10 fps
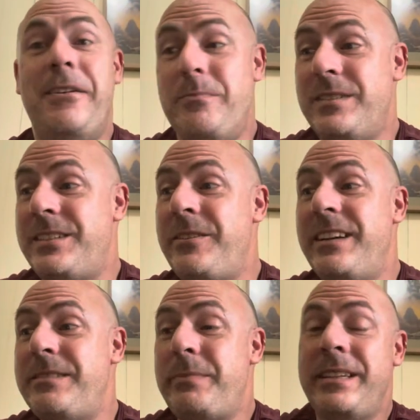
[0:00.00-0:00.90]
So
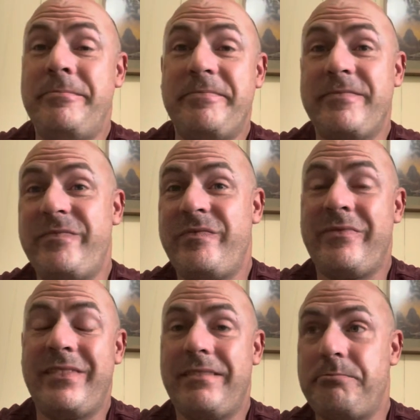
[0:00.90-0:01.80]
it's been
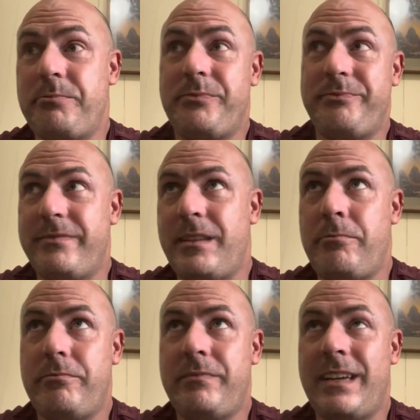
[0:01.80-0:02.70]
a
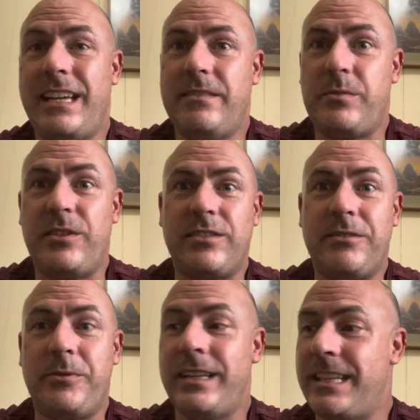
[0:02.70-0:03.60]
kind of
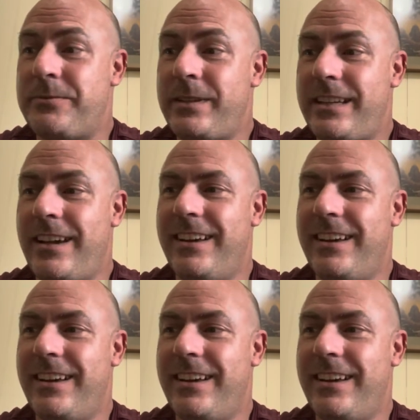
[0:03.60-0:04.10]
productive week this week.